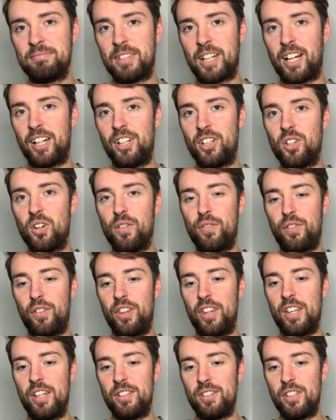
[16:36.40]
I'm going to go for
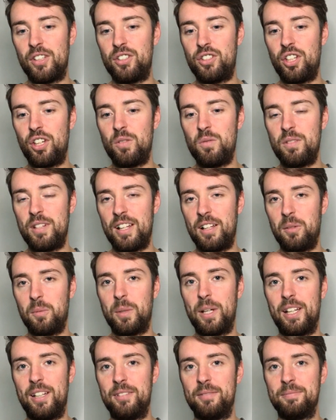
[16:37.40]
the 2-0
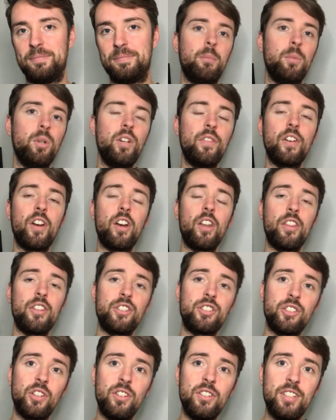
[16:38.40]
win. Moving on to the
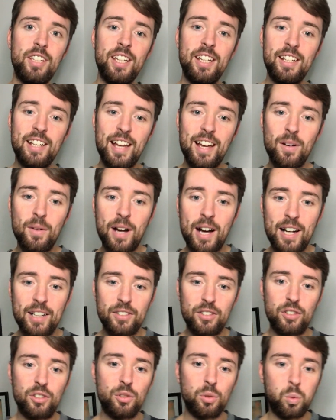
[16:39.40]
Sunday now
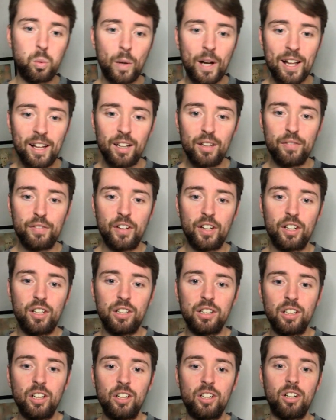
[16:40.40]
at 12
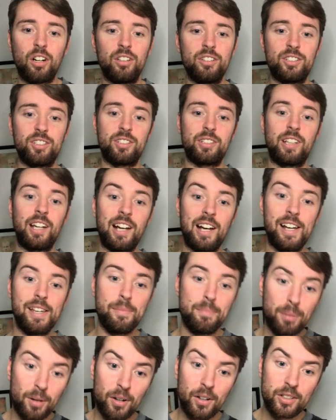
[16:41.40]
o'clock on Sky
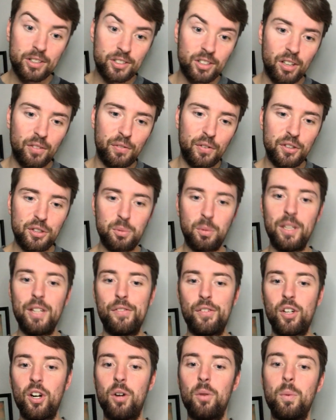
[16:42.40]
Box Office. We
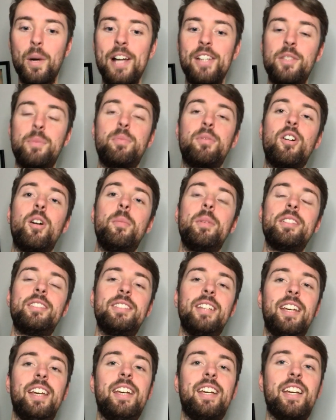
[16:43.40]
have got West Brom
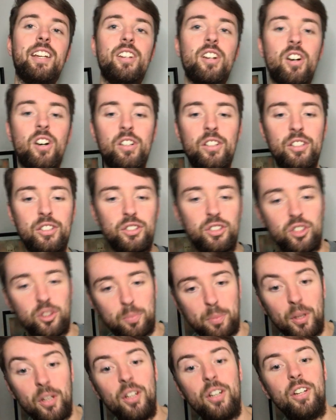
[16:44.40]
taking on
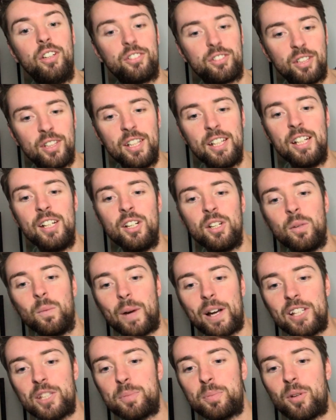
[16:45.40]
Spurs.
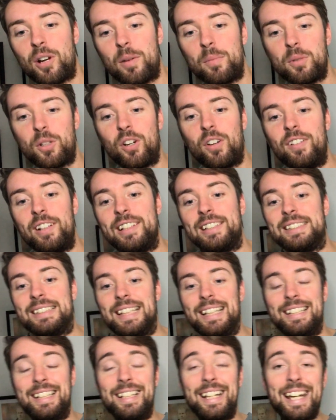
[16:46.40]
West Brom currently
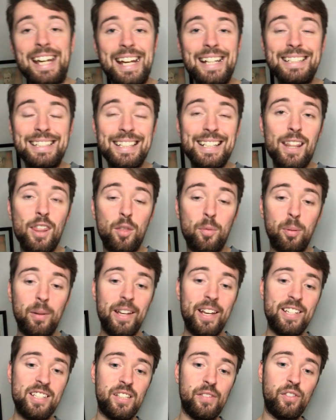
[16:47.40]
sitting in 18th
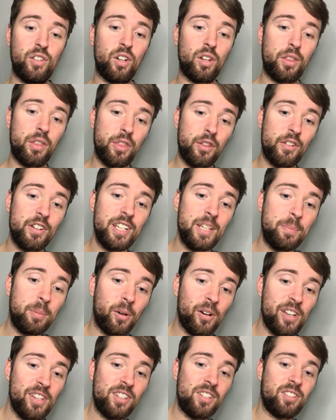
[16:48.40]
place, have got 3
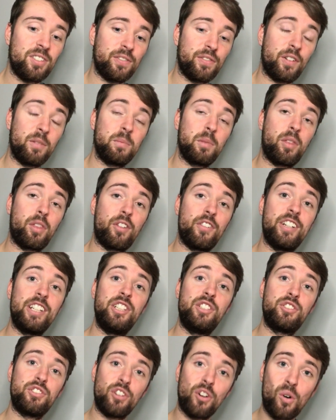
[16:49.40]
points from
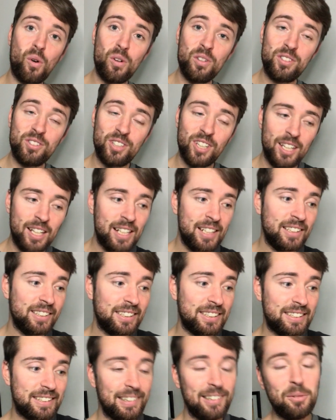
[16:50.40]
three draws,
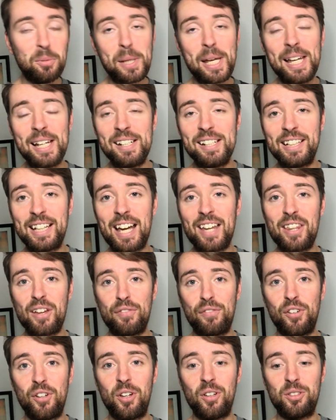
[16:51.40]
still waiting to get the
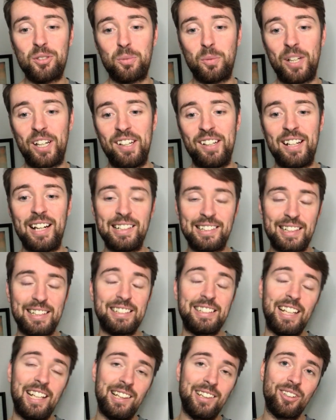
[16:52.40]
first win, as I
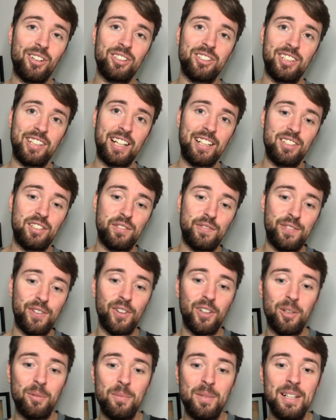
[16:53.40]
say, lost against
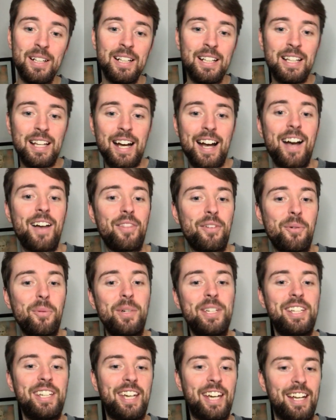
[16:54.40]
Fulham at the
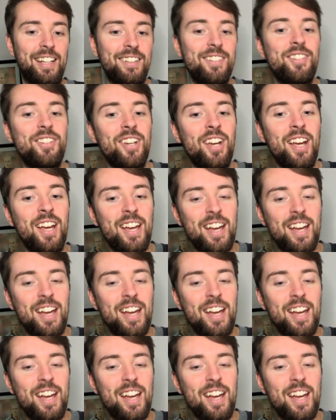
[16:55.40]
weekend.